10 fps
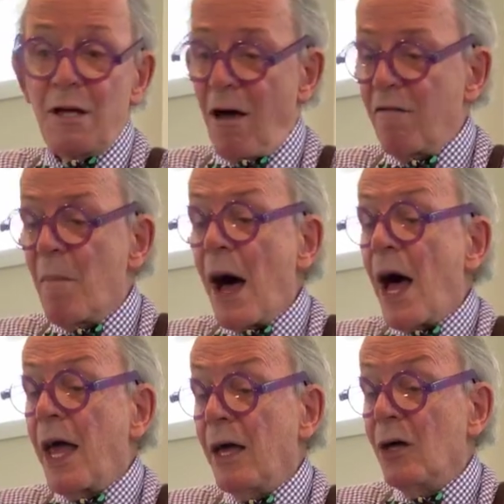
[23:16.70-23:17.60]
of
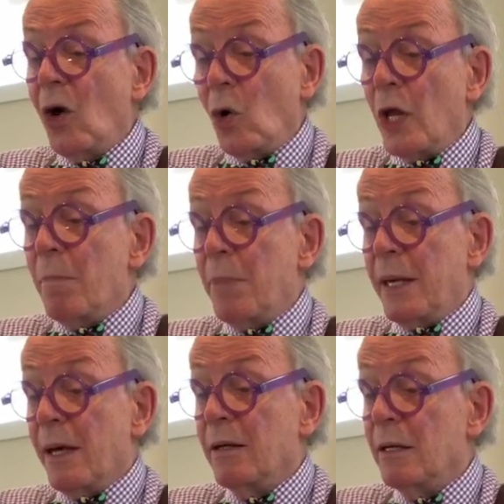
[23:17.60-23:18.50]
my
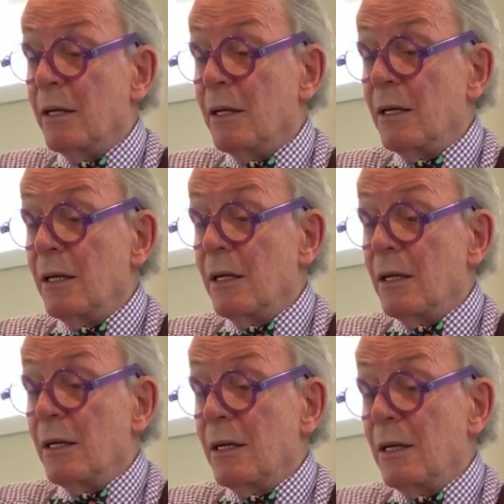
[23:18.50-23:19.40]
Olympia.
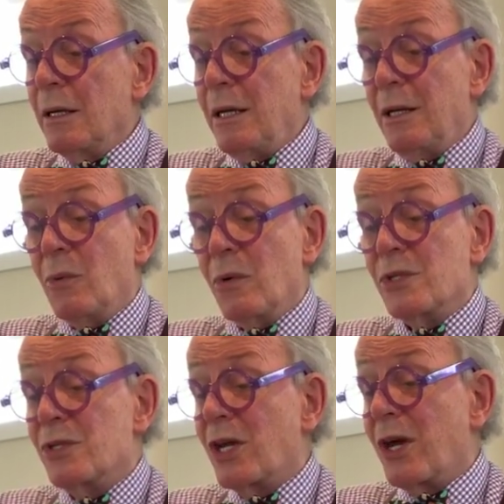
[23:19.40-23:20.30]
It
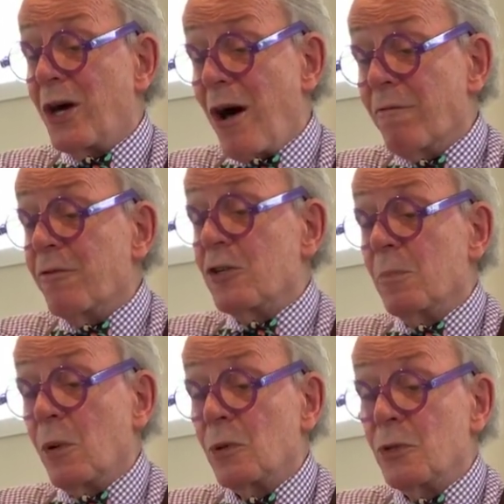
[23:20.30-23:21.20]
was
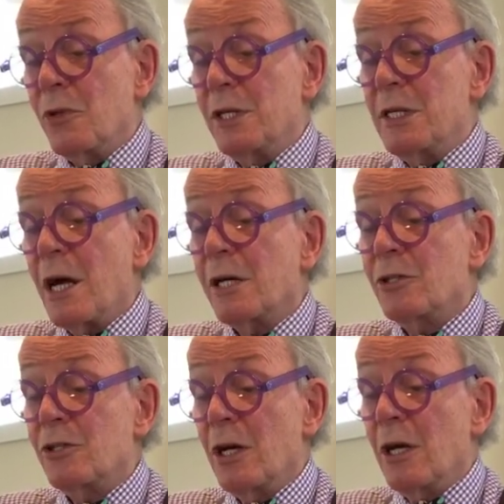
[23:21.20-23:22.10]
comfortable to the
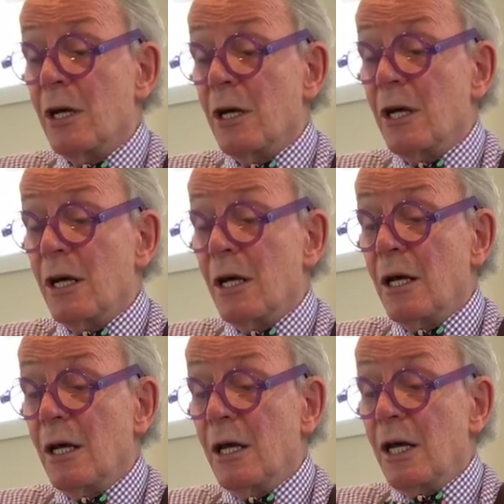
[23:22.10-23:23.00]
touch.
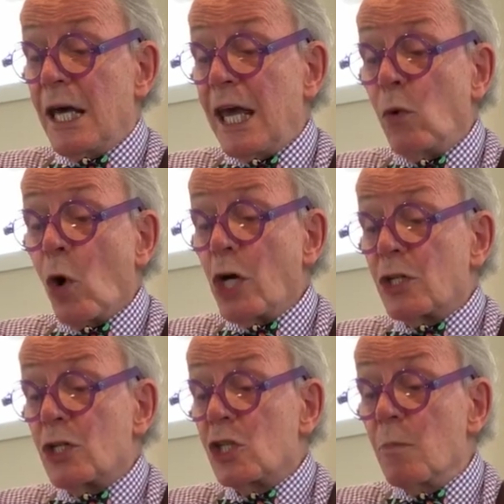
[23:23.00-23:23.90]
It worked
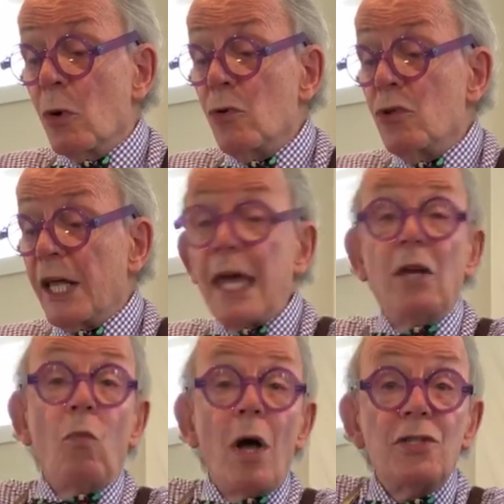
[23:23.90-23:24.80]
smoothly.
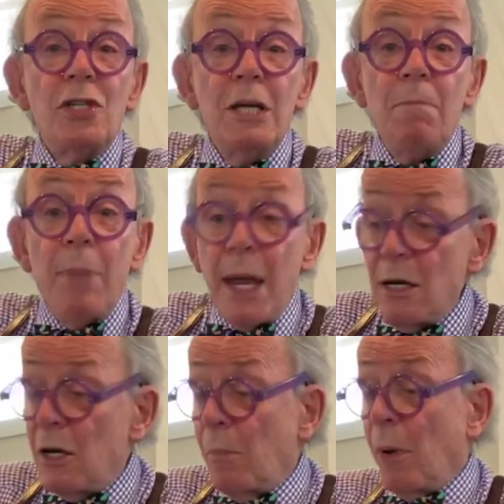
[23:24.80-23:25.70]
It was
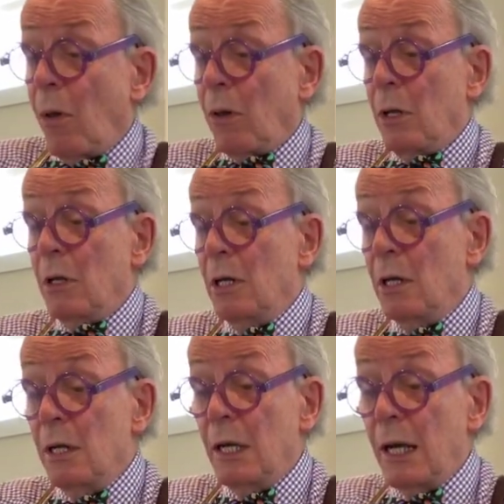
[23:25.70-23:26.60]
dependable.
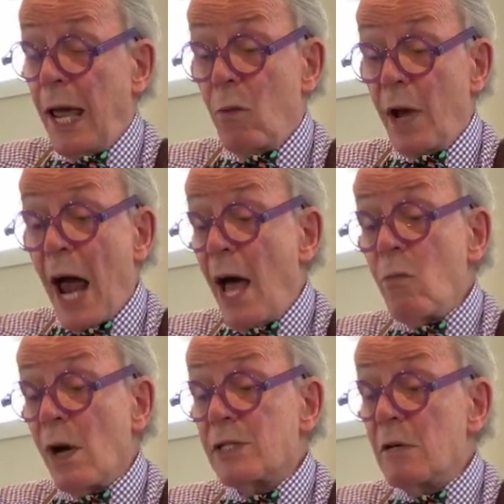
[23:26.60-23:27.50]
And when I
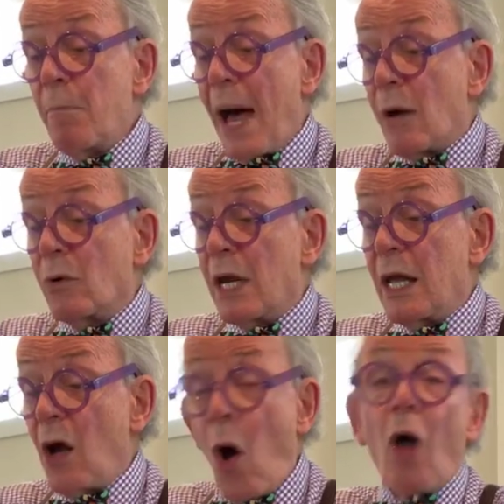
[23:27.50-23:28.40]
wasn't
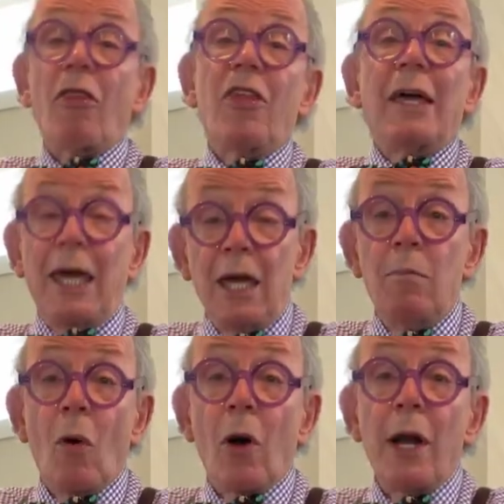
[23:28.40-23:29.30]
pounding on the
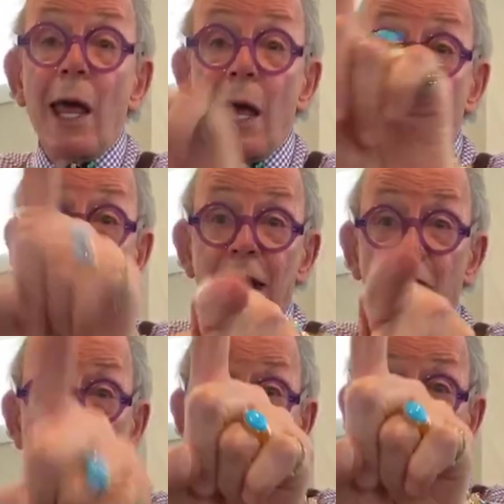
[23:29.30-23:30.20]
keyboard, it
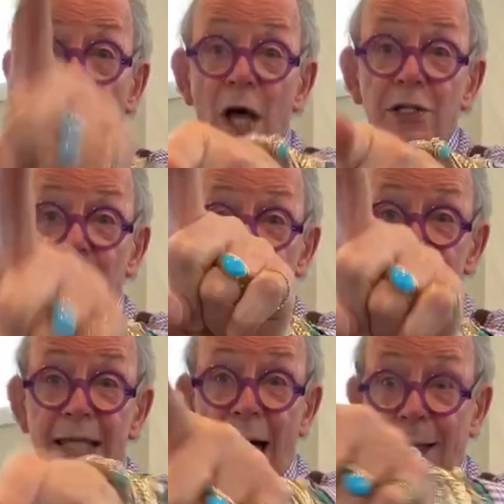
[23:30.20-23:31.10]
was
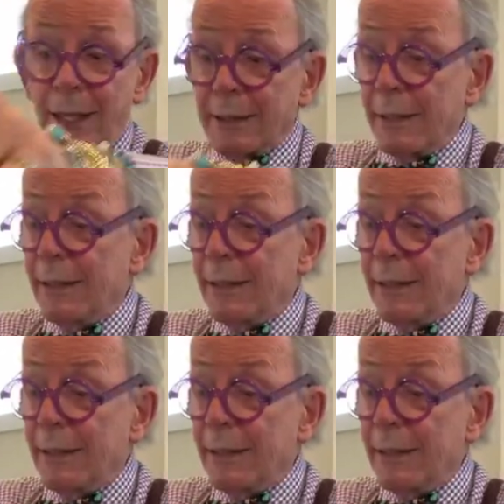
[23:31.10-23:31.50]
silent.